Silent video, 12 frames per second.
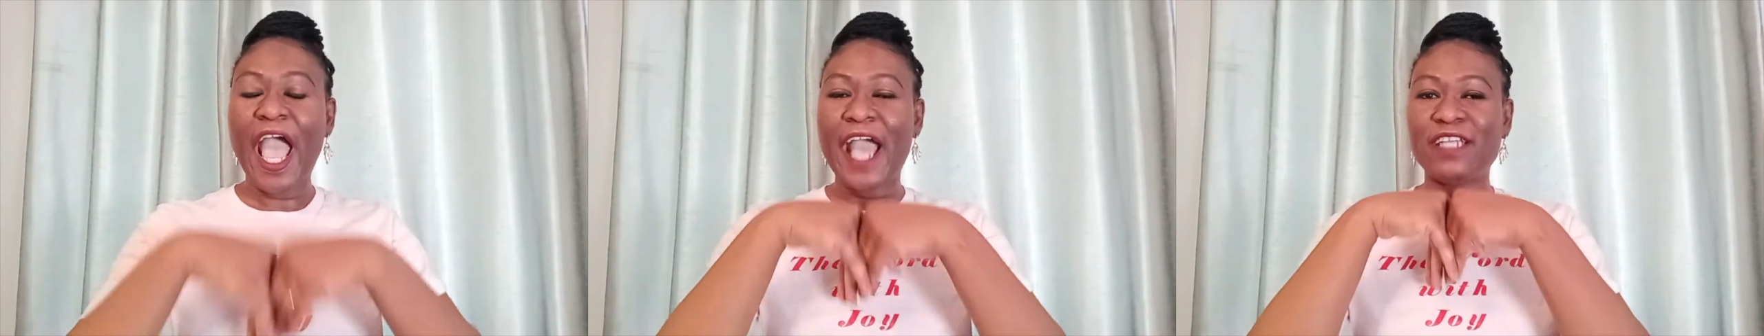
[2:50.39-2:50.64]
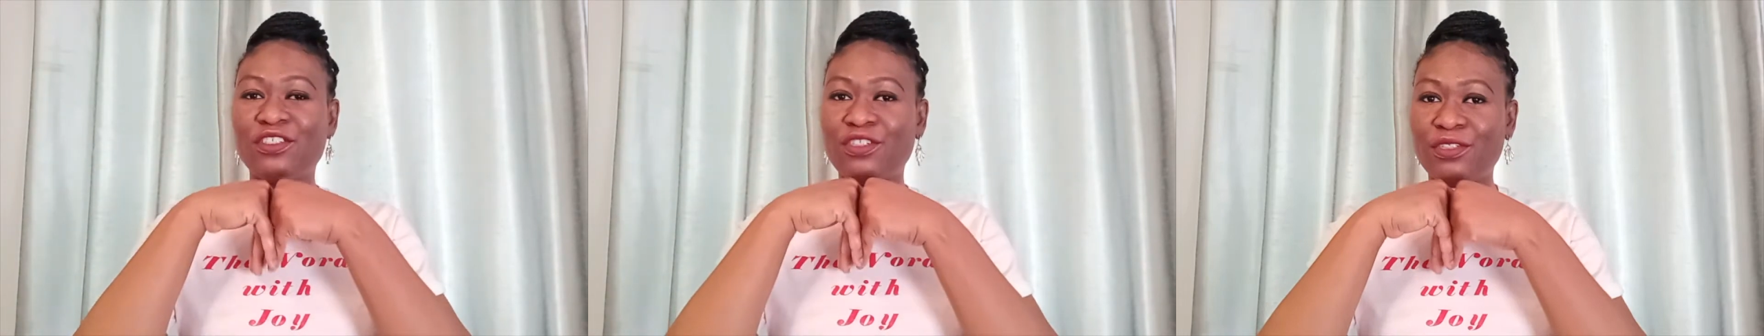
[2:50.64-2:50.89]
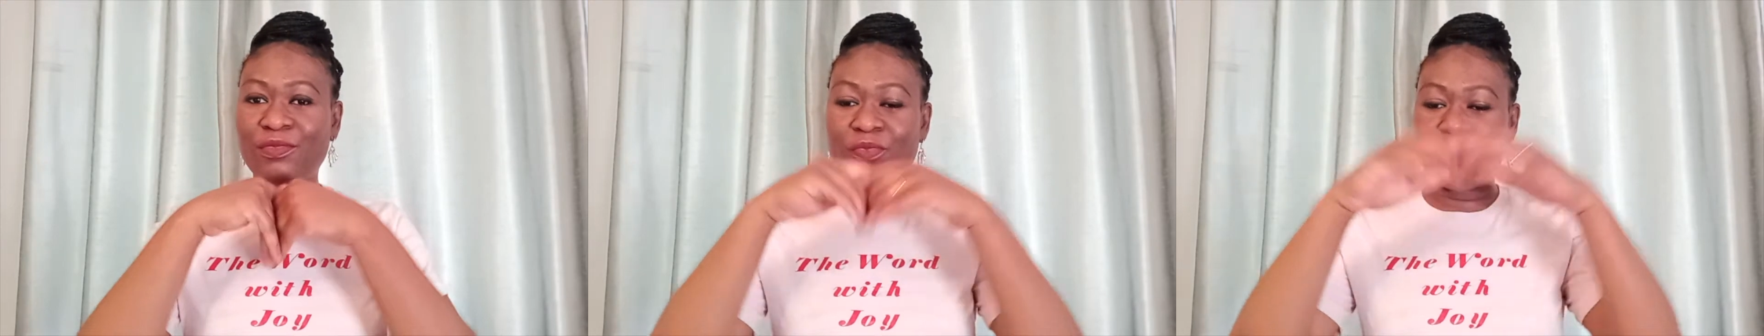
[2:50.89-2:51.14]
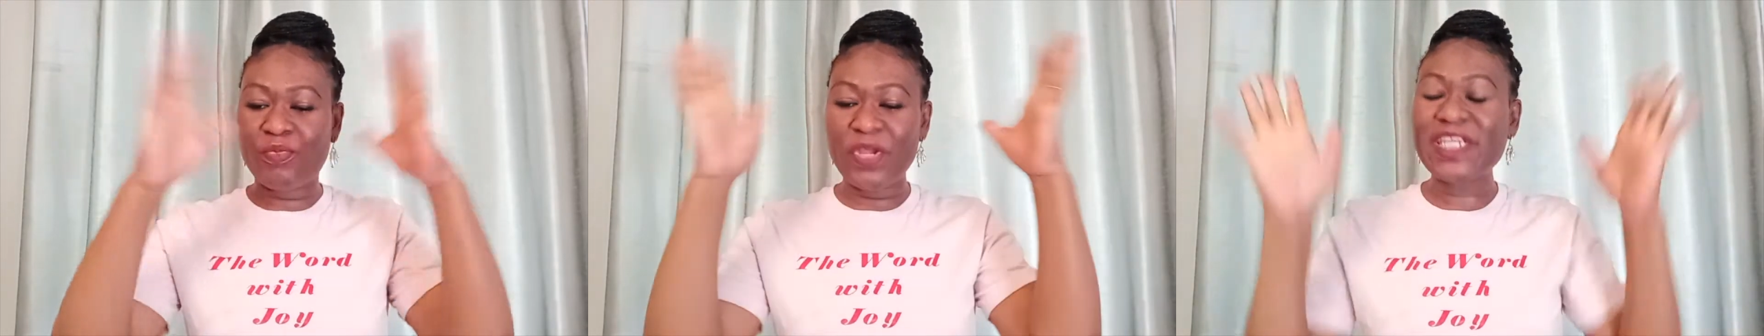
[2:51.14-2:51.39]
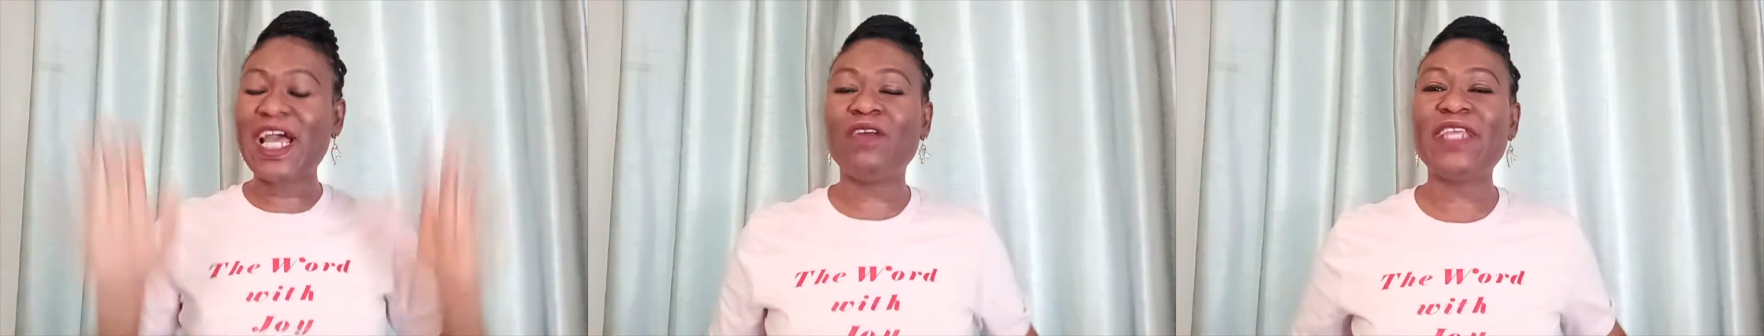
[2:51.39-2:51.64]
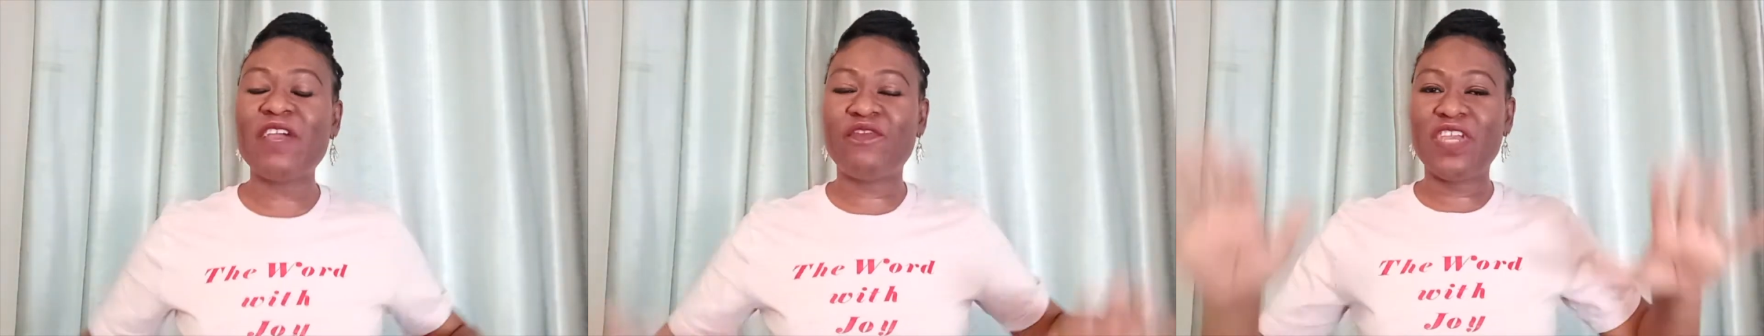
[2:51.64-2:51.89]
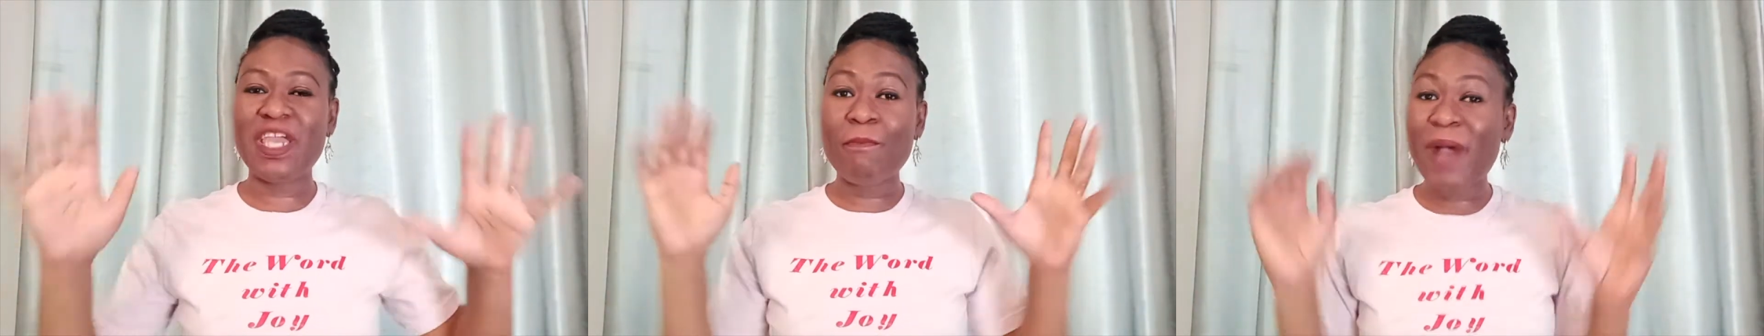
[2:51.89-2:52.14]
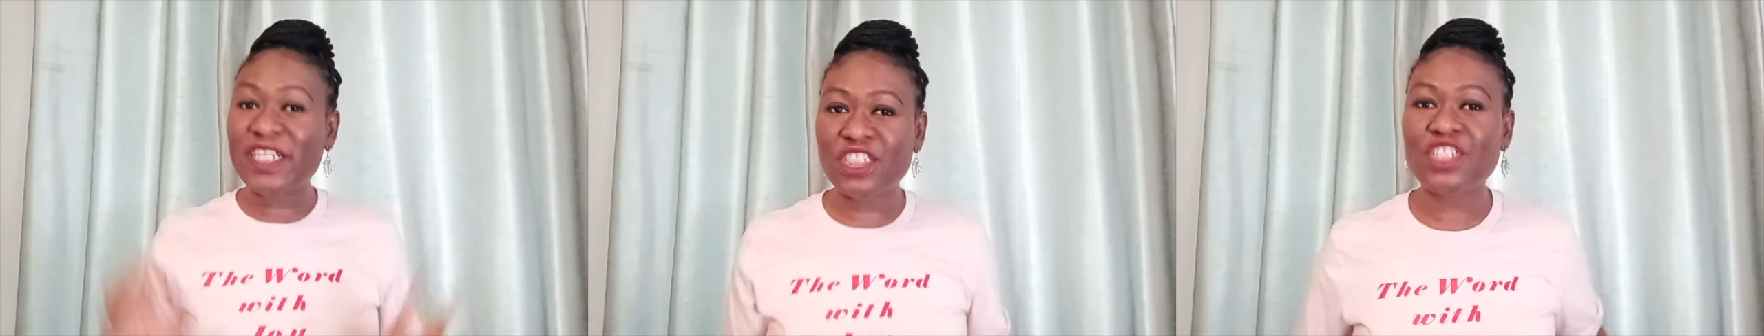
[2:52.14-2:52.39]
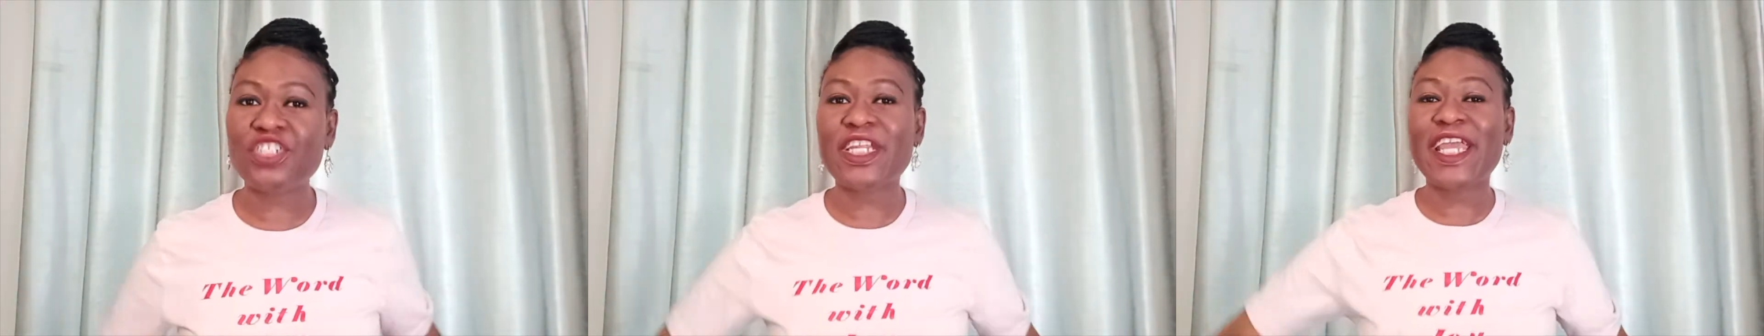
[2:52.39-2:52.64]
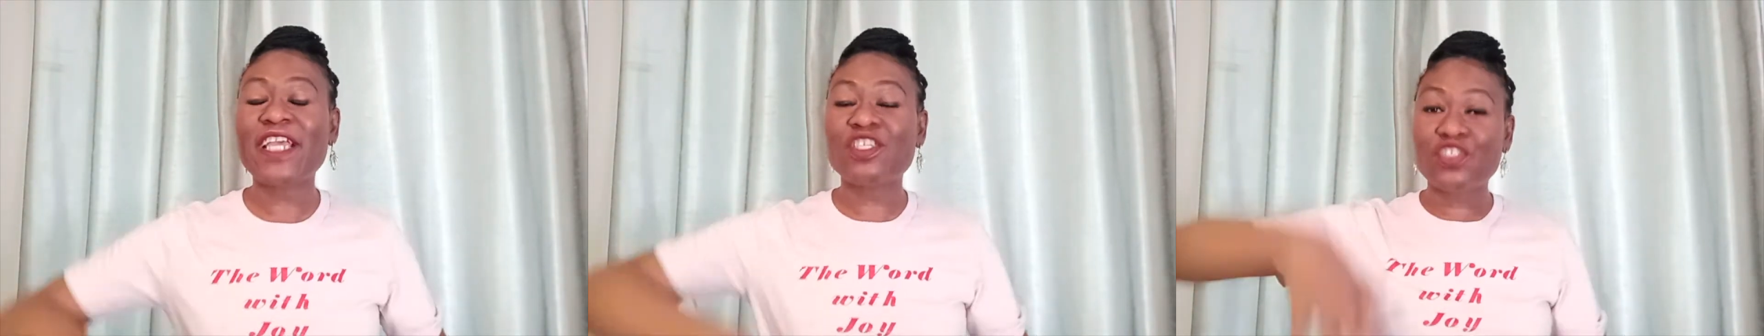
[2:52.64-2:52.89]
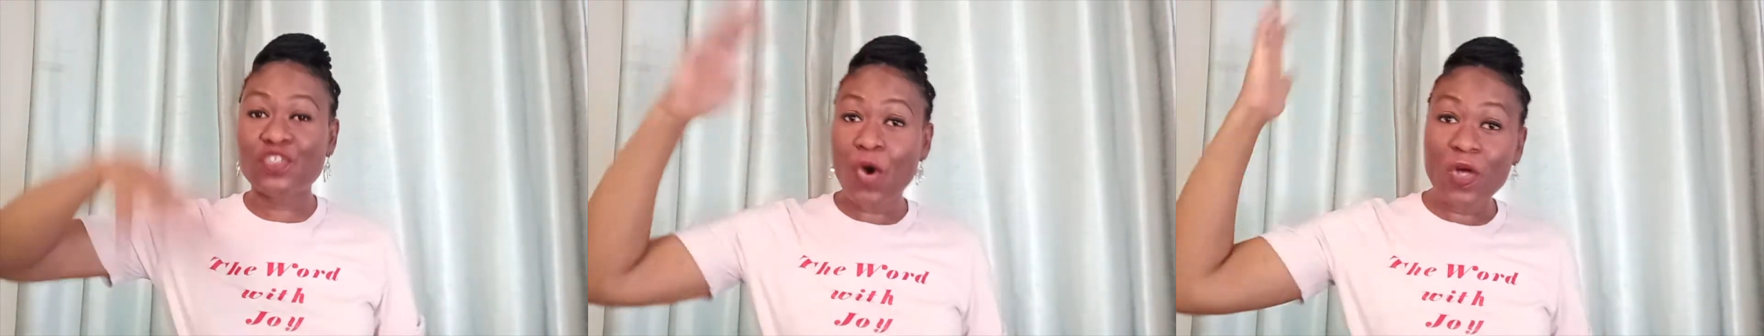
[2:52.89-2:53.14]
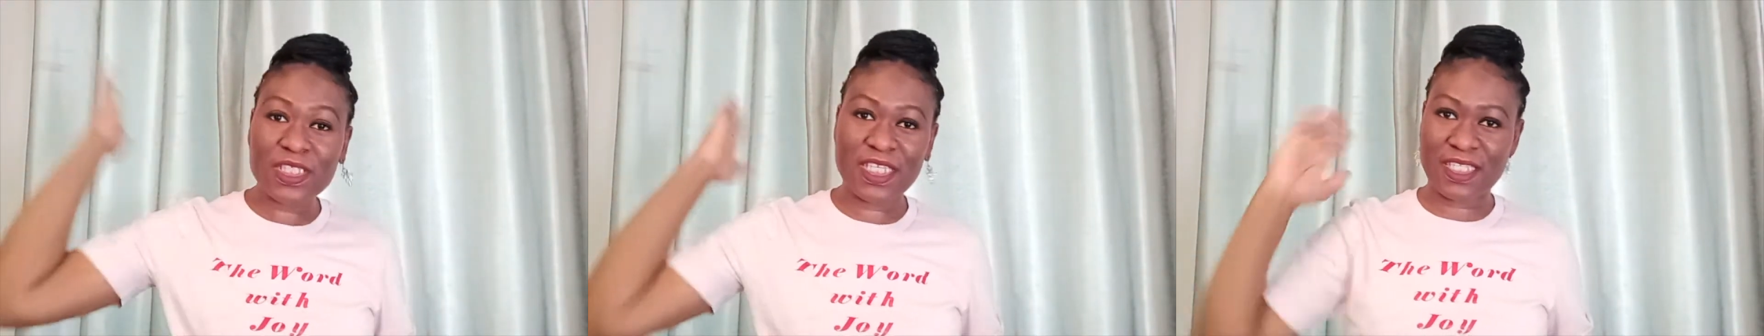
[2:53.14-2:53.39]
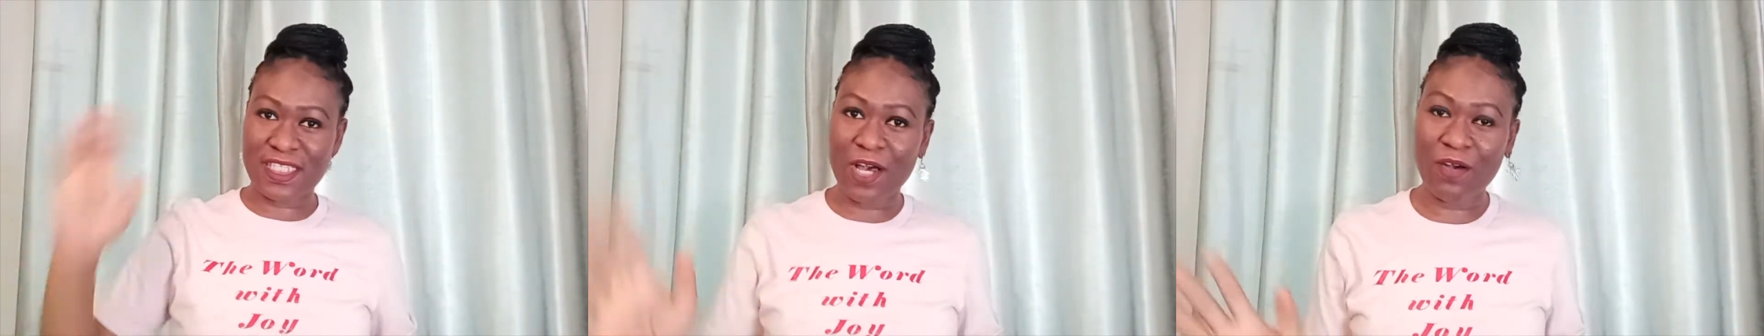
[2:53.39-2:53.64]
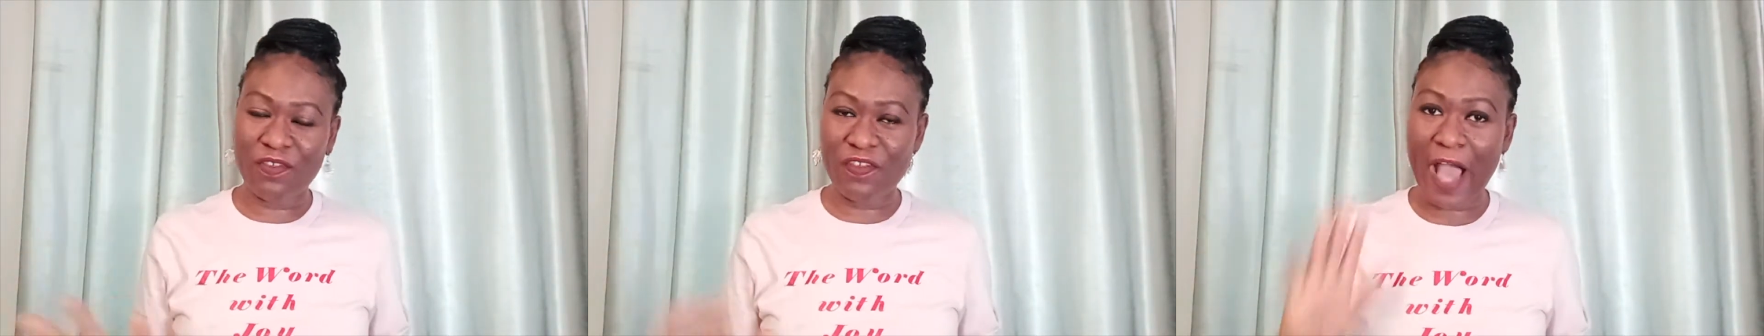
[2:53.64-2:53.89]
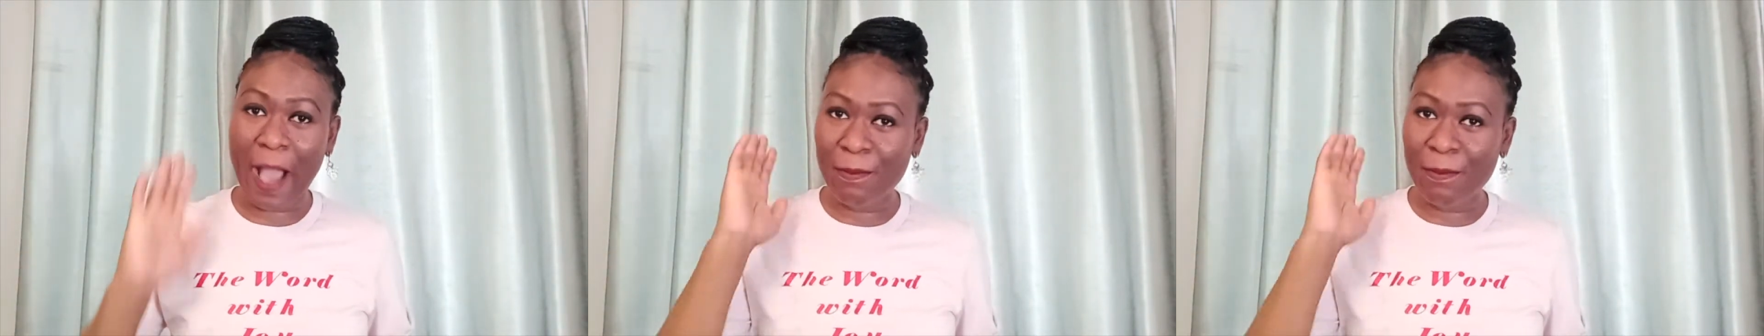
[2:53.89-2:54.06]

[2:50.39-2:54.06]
and to bring down every imagination that exalts itself